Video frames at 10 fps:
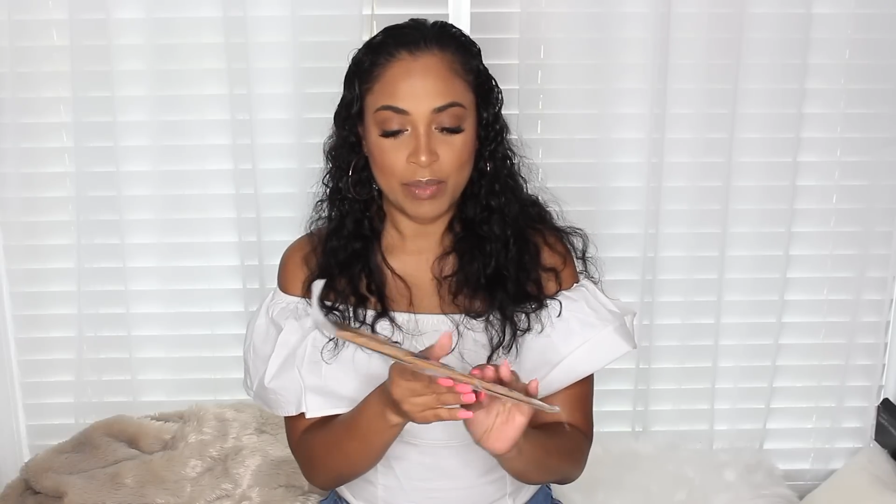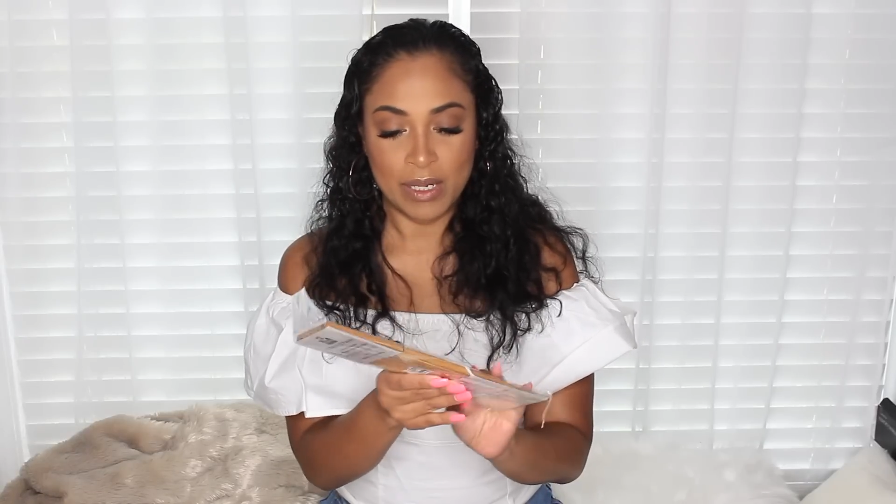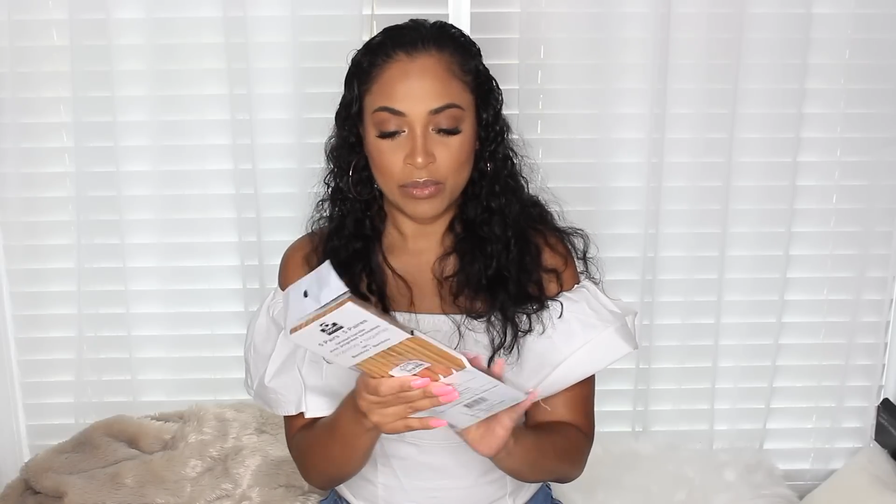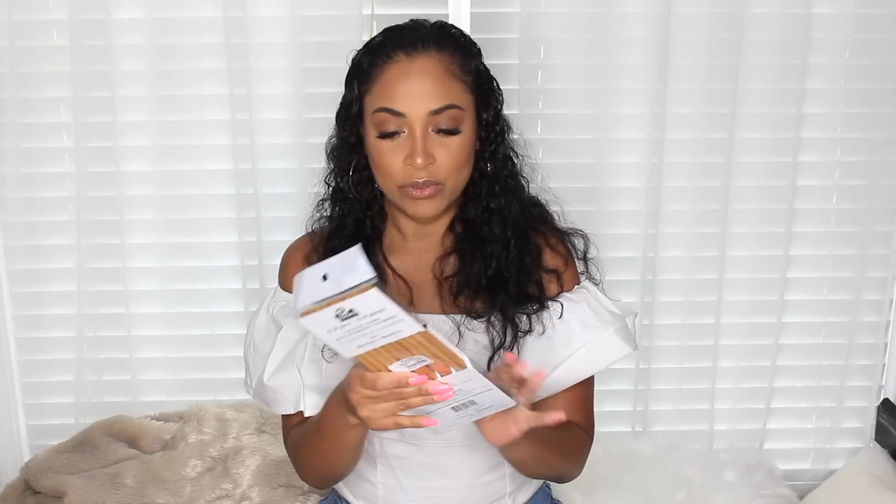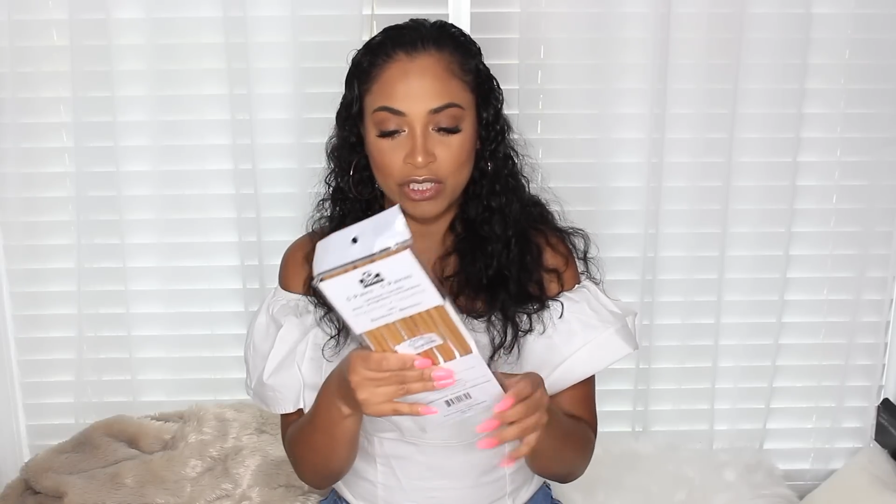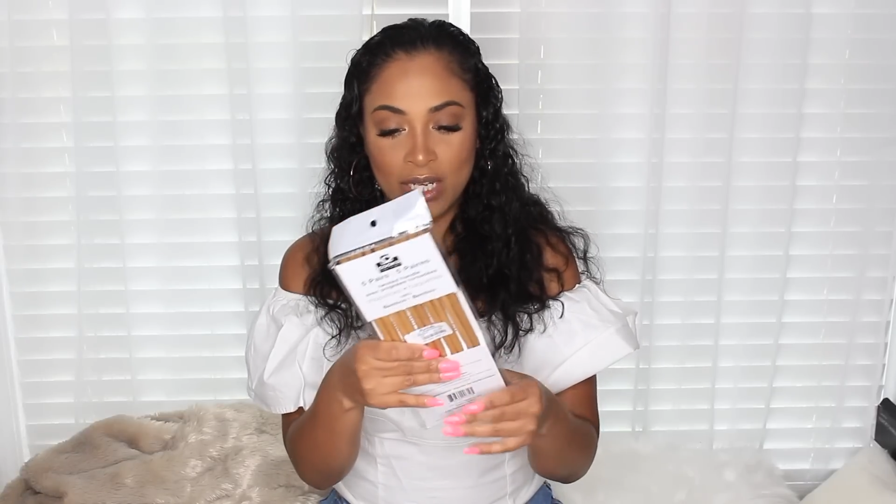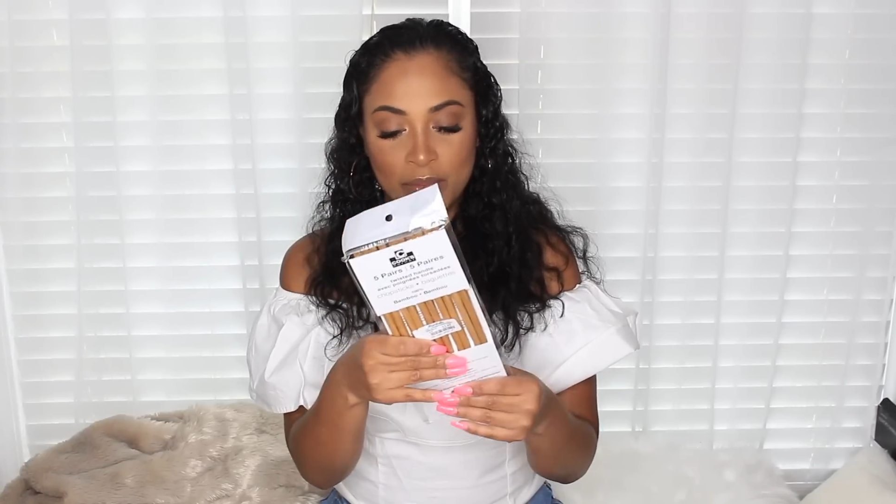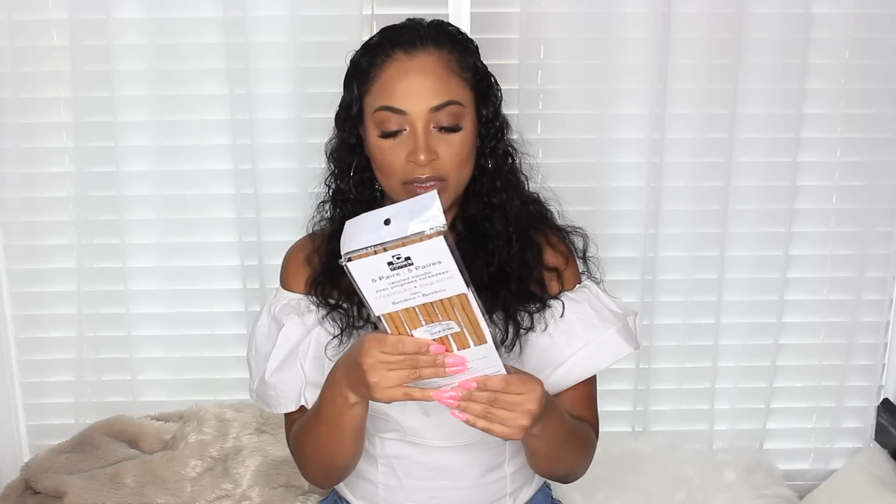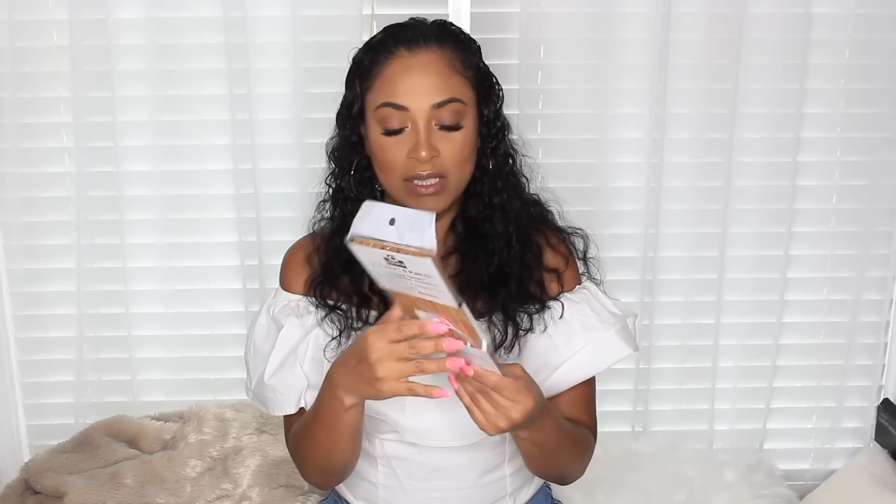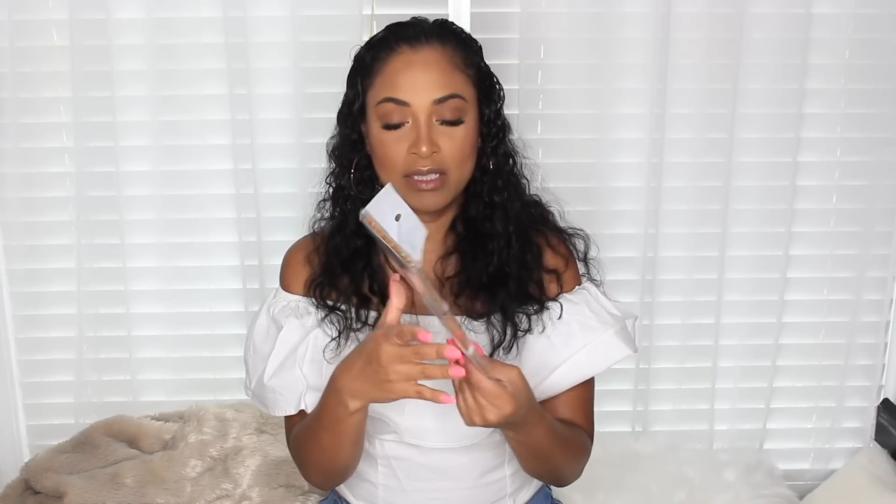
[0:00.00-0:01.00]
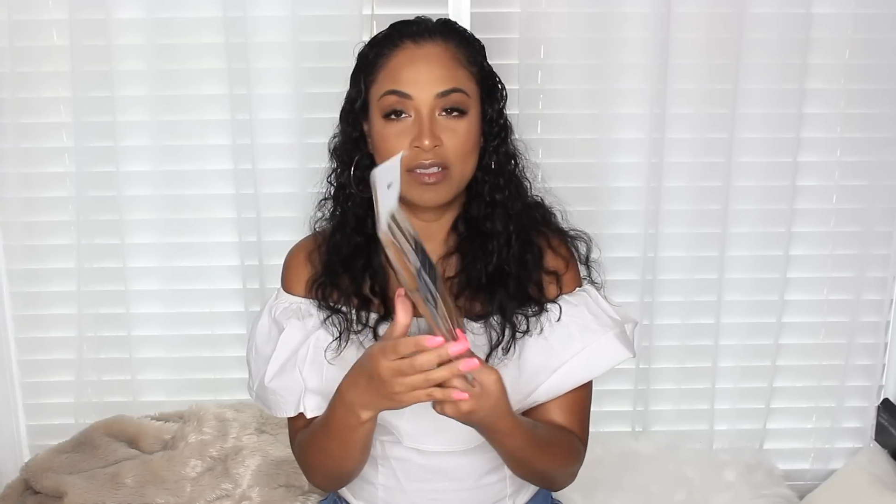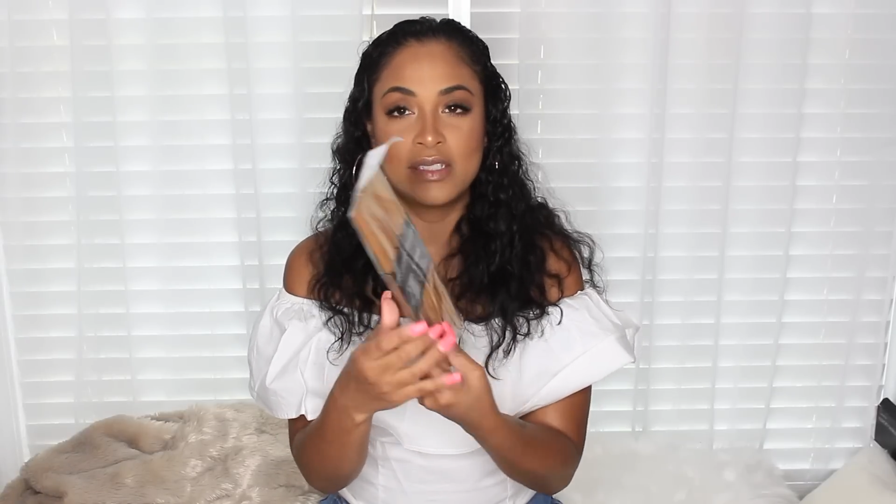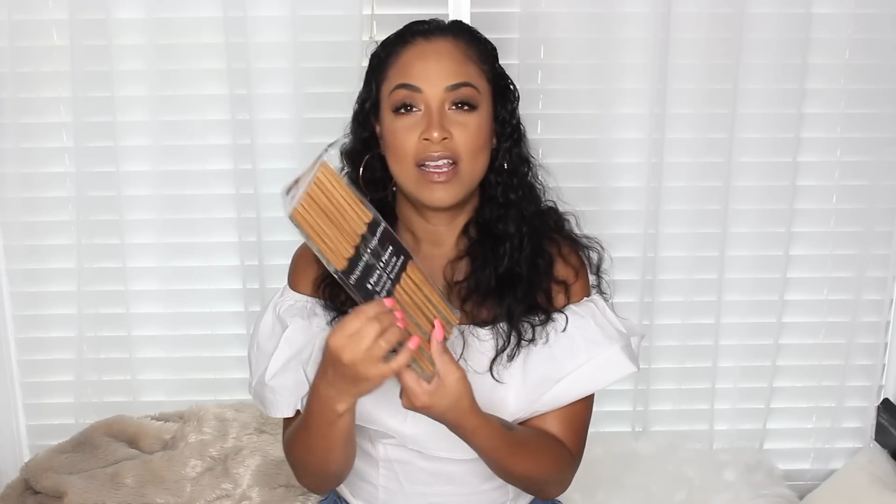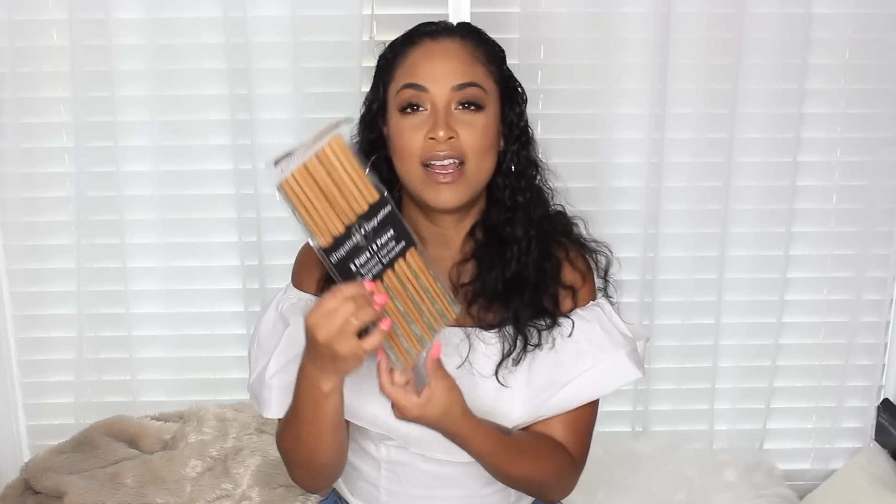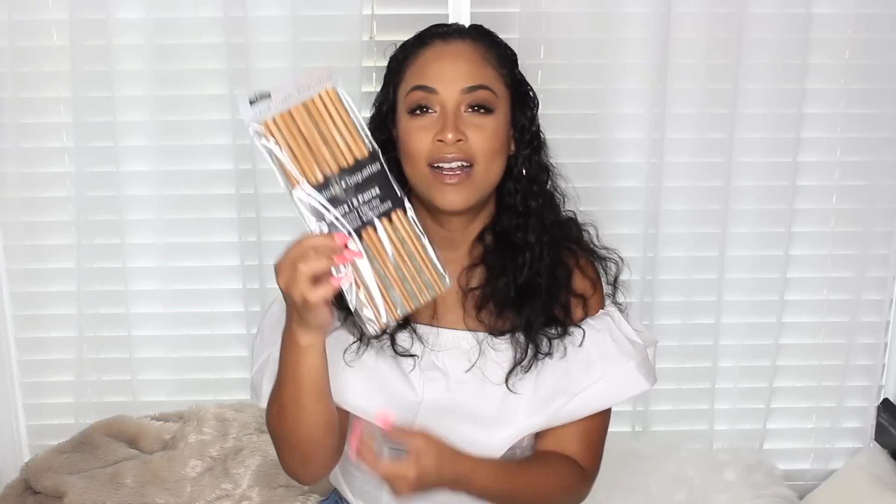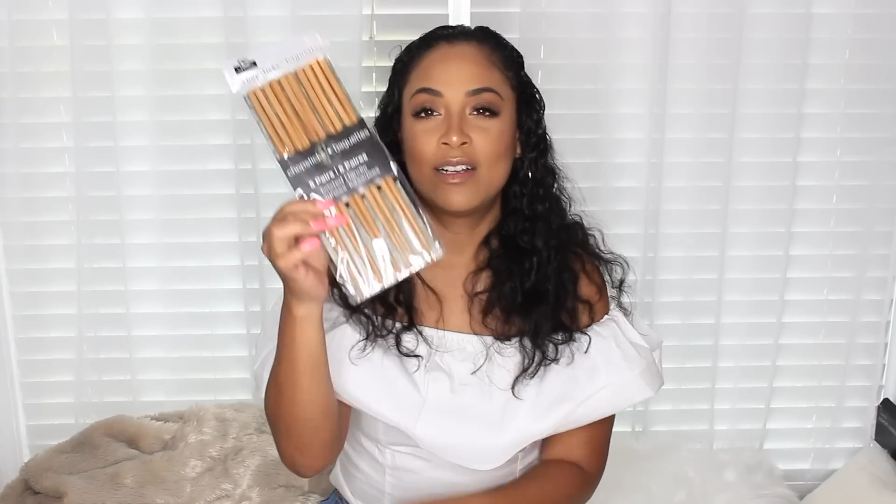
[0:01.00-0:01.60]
bamboo chopsticks.